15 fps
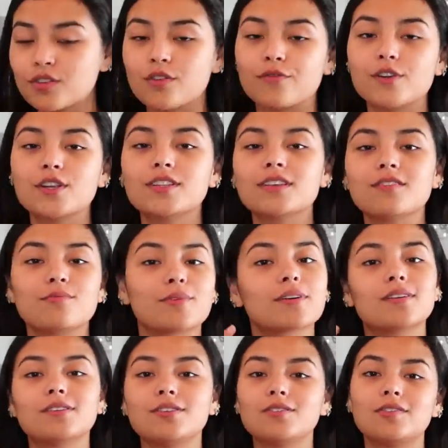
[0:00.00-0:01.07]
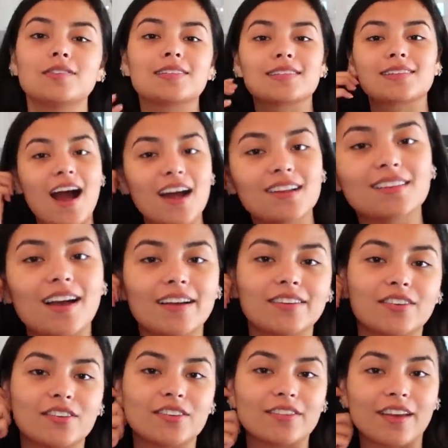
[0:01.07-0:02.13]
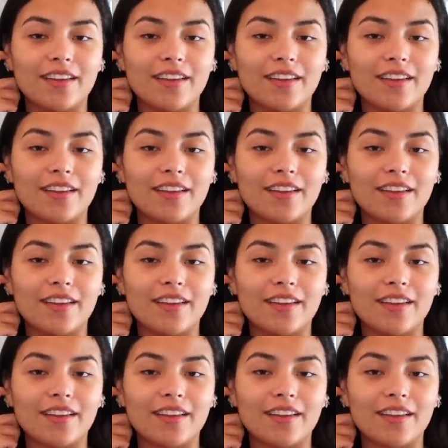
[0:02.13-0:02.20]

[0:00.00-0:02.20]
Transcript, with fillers: So the first thing we're gonna do is eyeliner